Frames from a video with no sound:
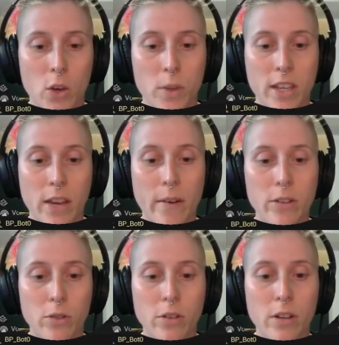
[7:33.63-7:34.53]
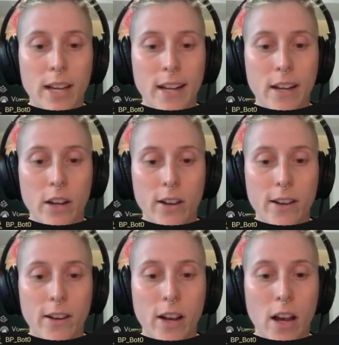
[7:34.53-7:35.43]
the character, and
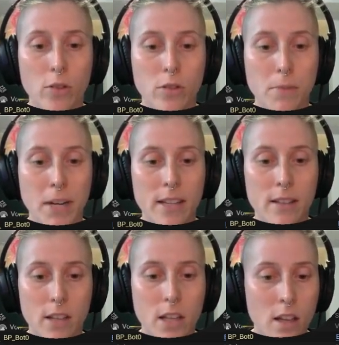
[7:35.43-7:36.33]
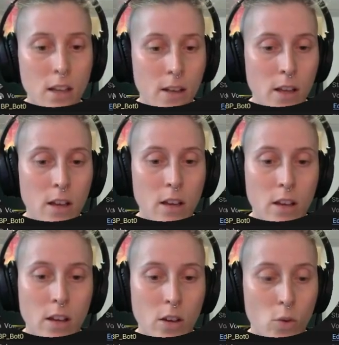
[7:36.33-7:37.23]
I also made it
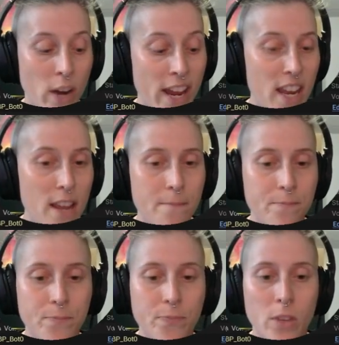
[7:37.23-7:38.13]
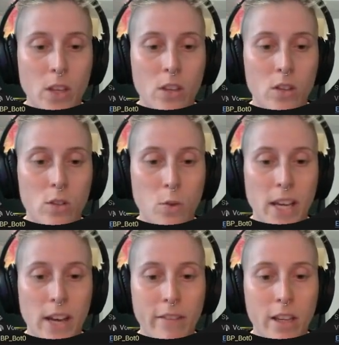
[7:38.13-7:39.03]
red. So we
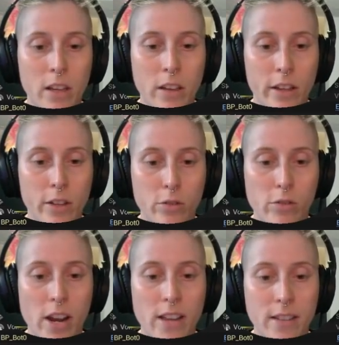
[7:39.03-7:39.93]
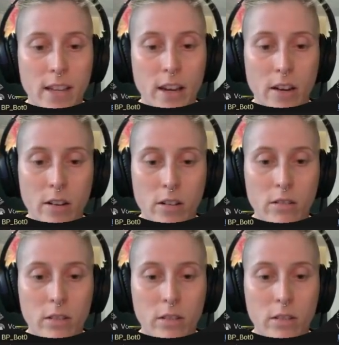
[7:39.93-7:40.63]
have like a little grass here